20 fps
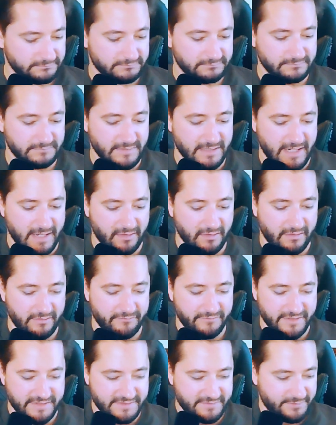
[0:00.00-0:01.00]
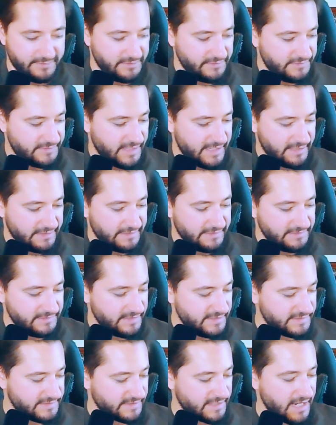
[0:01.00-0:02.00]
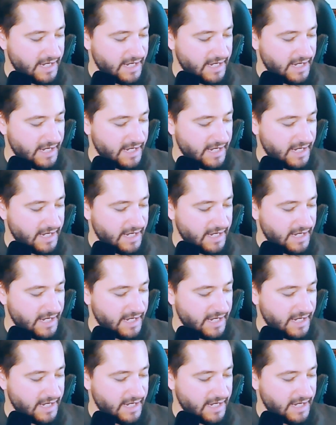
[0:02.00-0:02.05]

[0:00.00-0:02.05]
And I love this when you take the disc